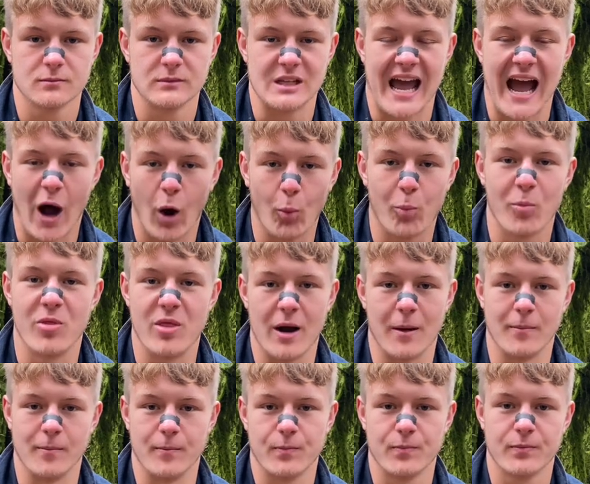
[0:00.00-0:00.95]
Help
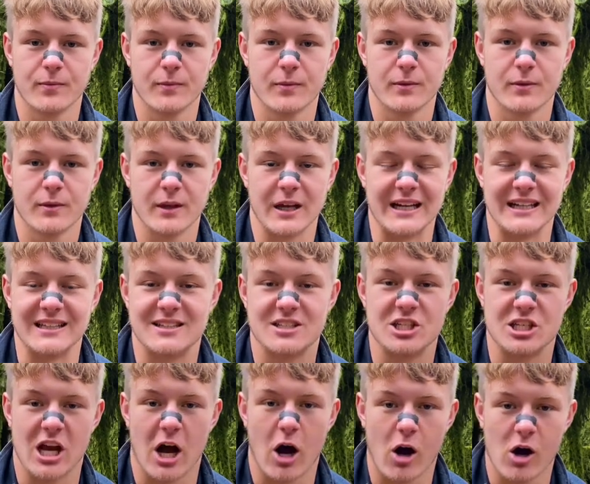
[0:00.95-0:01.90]
them.
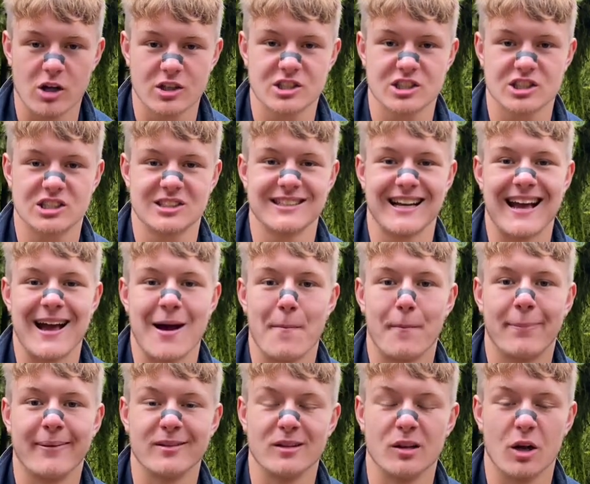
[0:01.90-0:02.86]
It's us
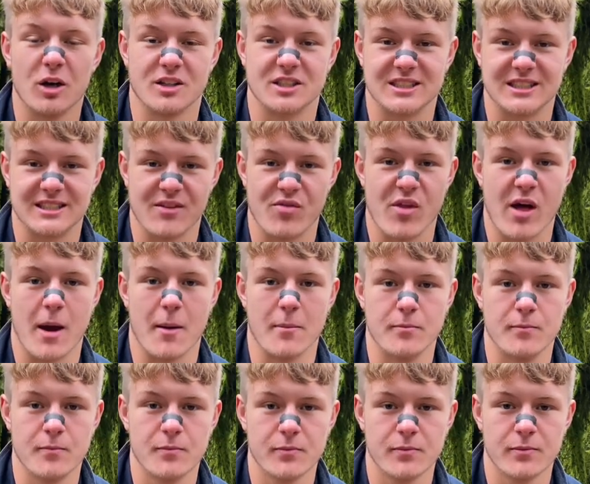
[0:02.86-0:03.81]
plus
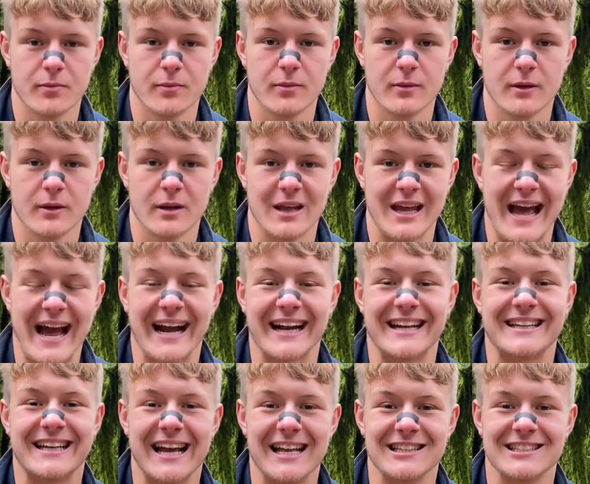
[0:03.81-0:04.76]
them
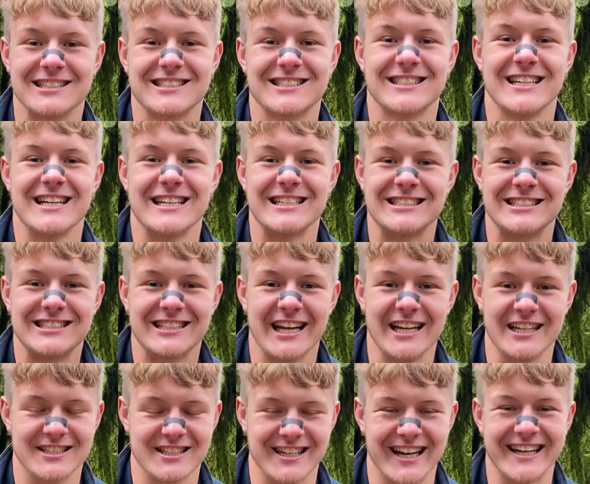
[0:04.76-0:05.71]
against
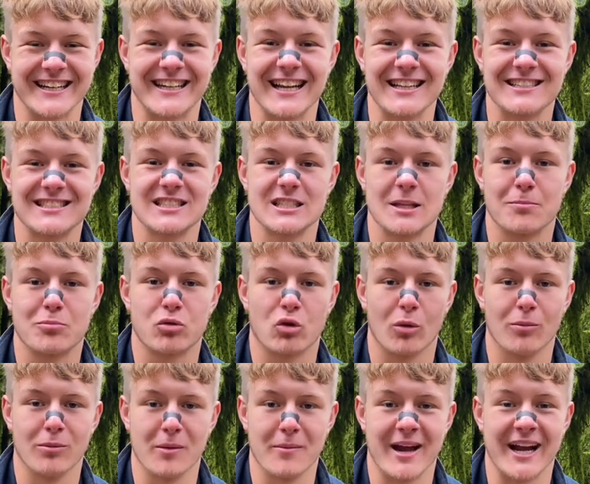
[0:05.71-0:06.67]
Satan, against the
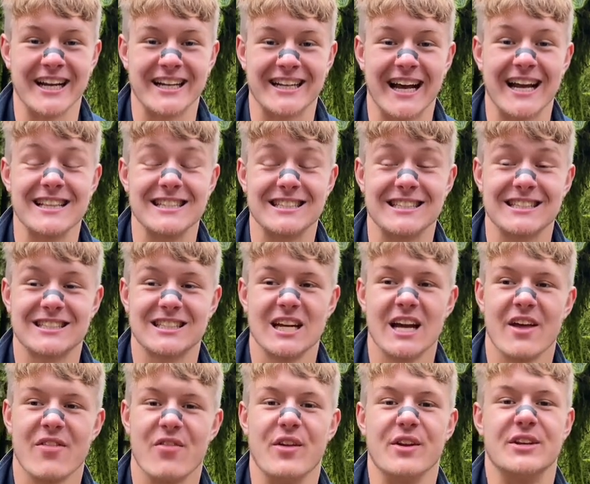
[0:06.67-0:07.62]
problem, against
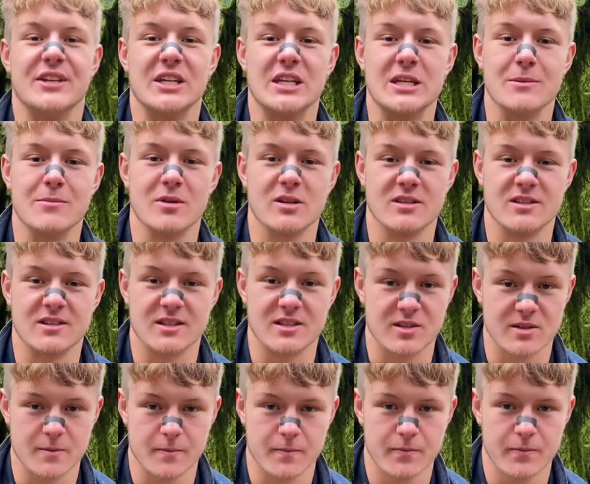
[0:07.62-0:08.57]
the
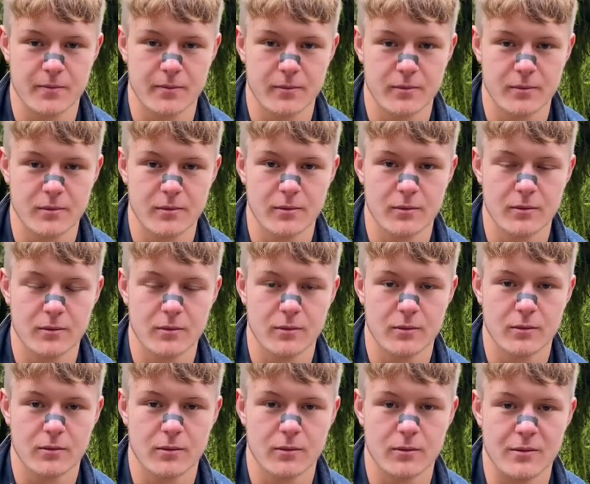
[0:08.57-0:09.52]
demons,
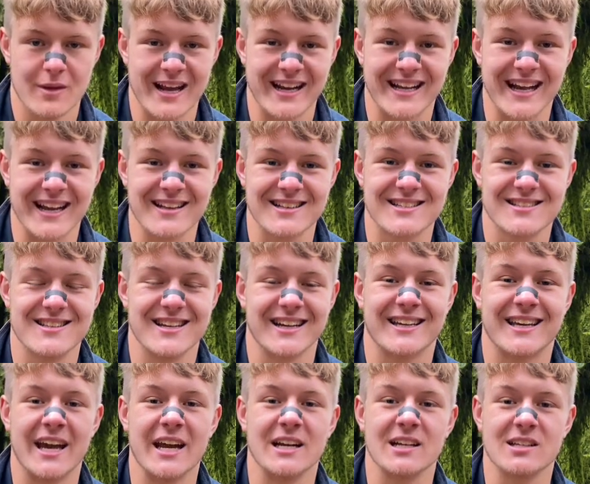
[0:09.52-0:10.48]
against the
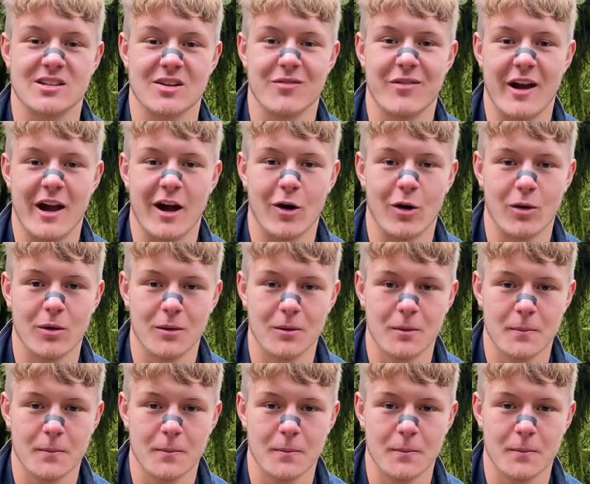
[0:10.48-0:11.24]
kings of hell.